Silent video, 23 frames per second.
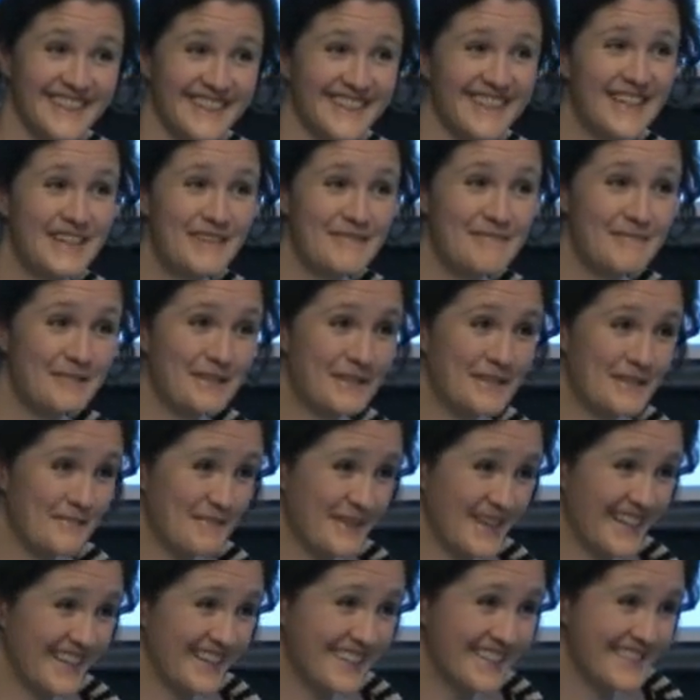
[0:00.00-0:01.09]
Pretty
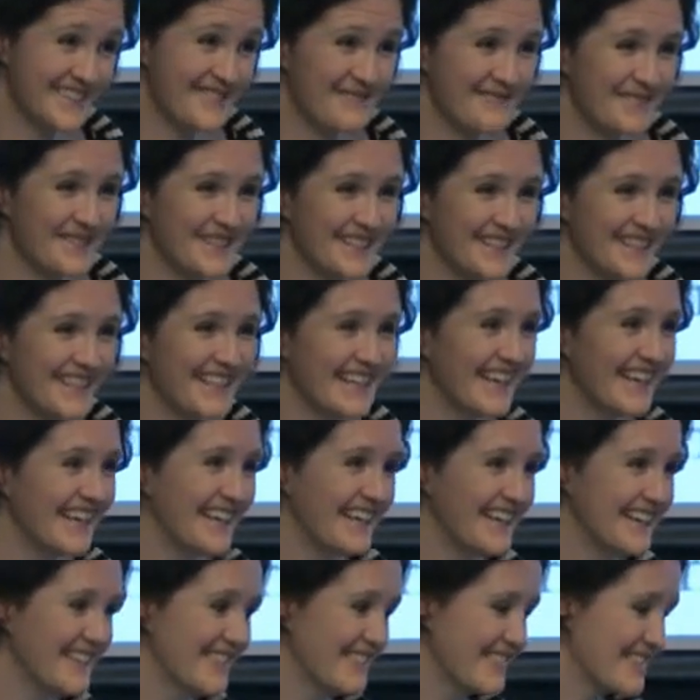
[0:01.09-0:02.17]
base,
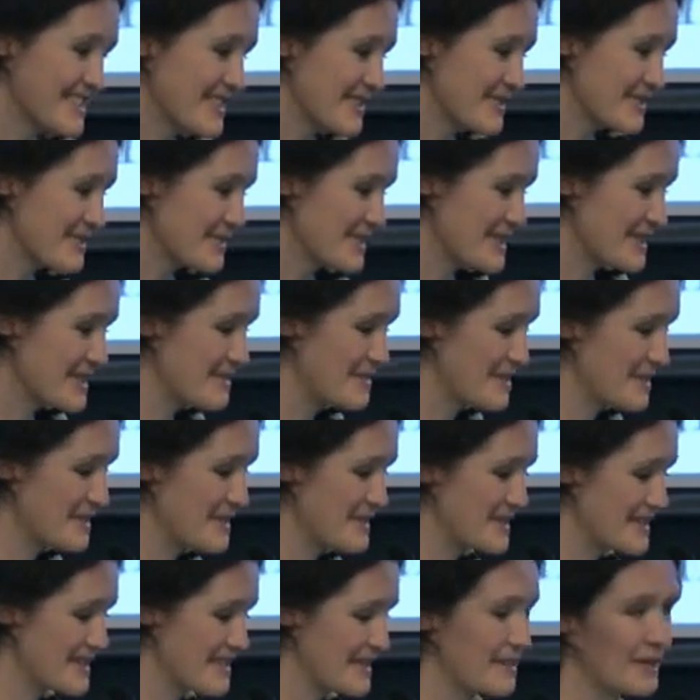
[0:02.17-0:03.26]
and if it's a good
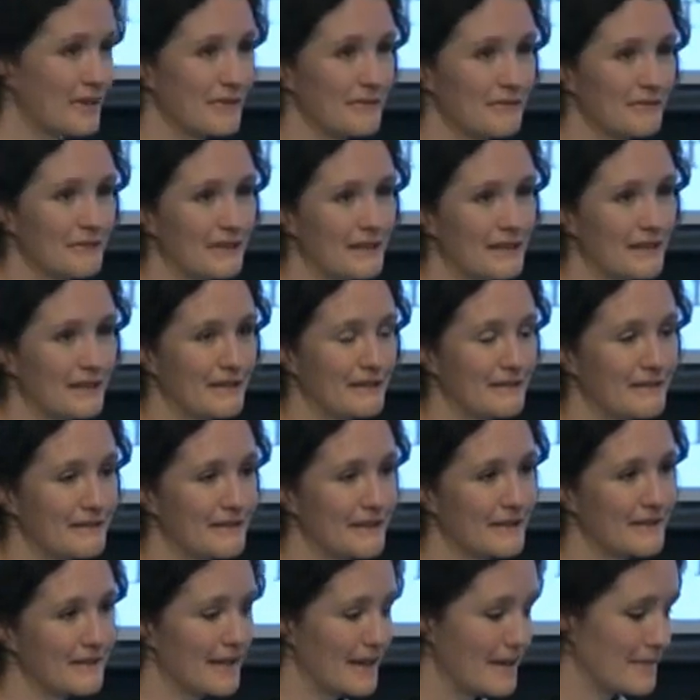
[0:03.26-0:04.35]
experience, then hopefully
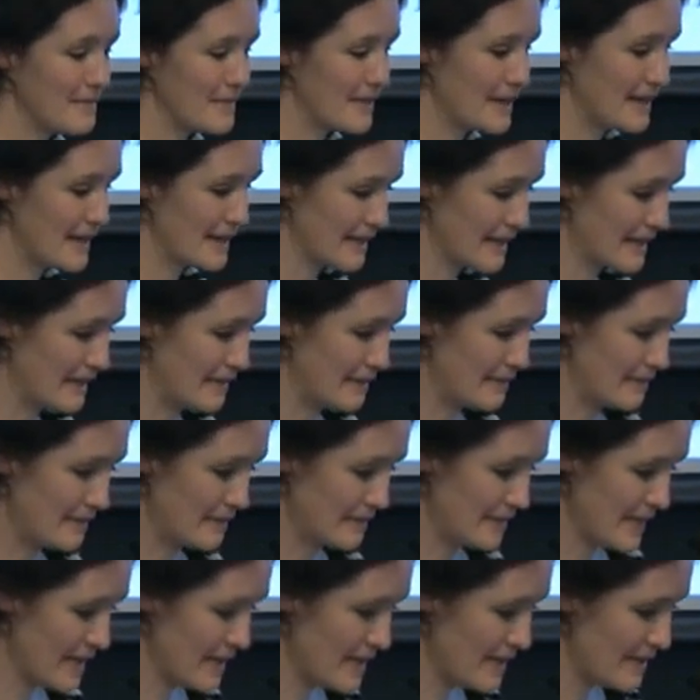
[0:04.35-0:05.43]
they'll come back.
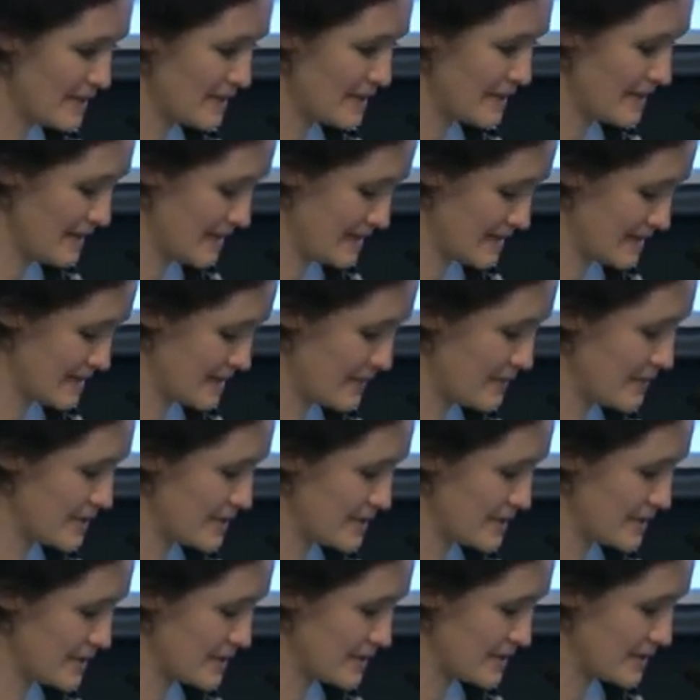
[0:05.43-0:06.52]
So
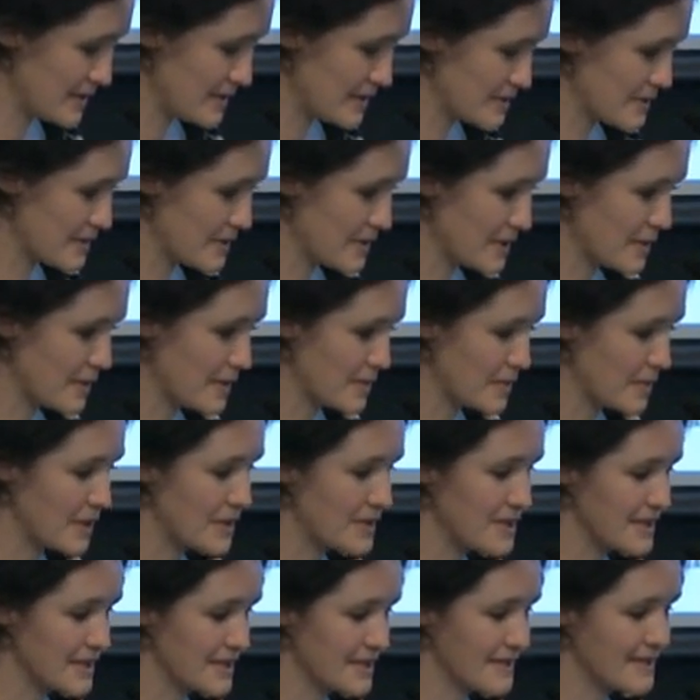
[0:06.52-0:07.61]
Richard Lure and the Drawing Wall
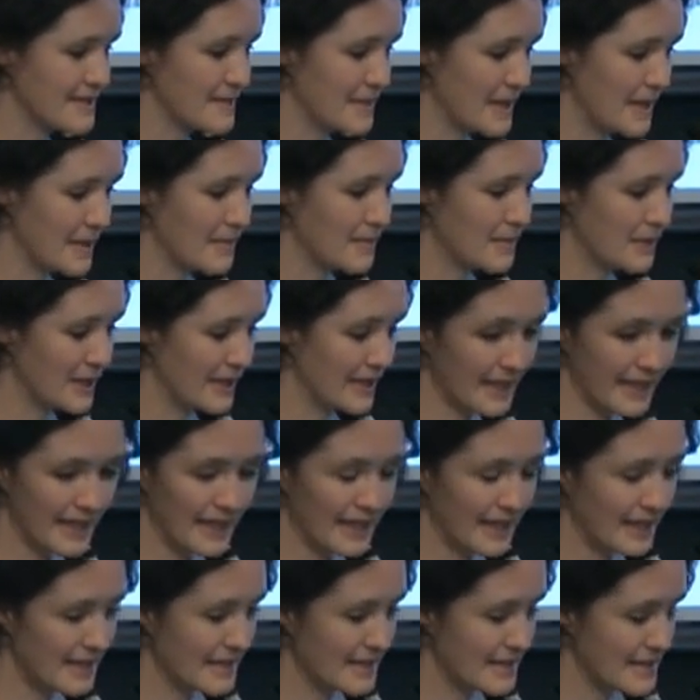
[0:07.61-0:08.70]
project is about bringing
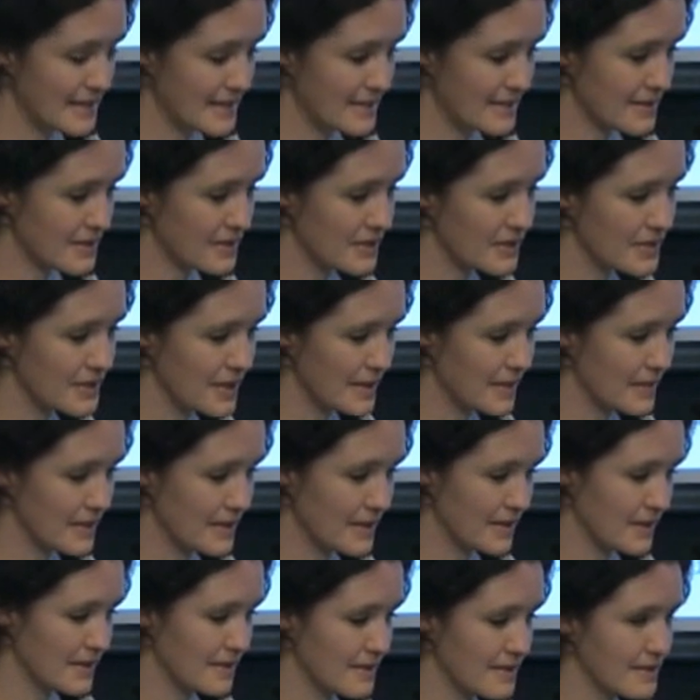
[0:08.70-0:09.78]
artists to
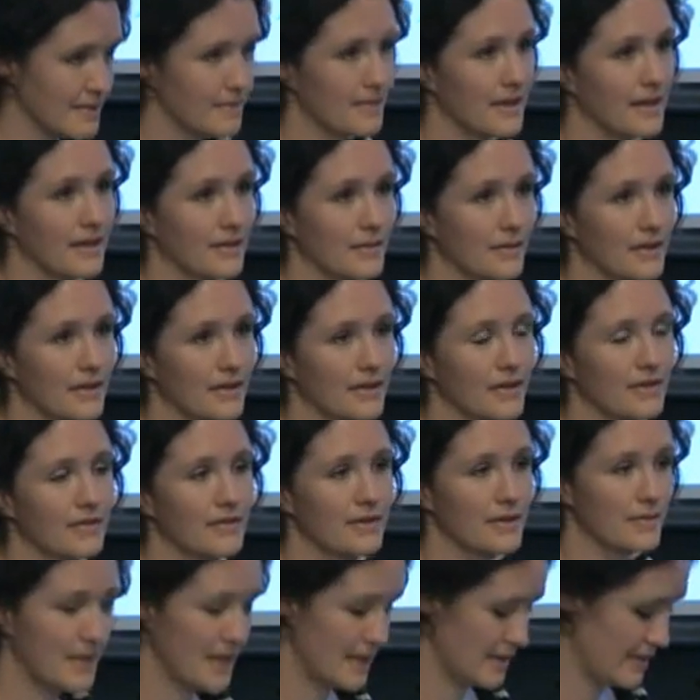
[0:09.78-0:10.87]
Shepparton to make work of and
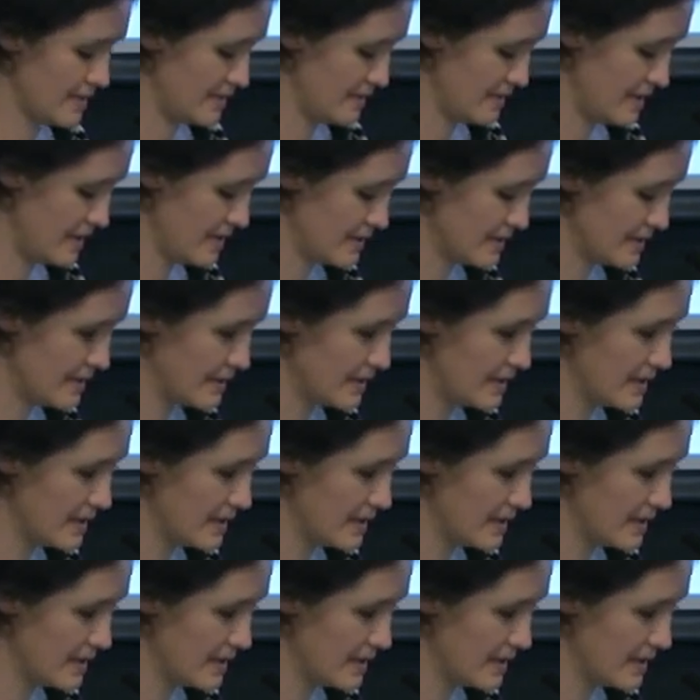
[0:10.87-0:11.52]
about the region.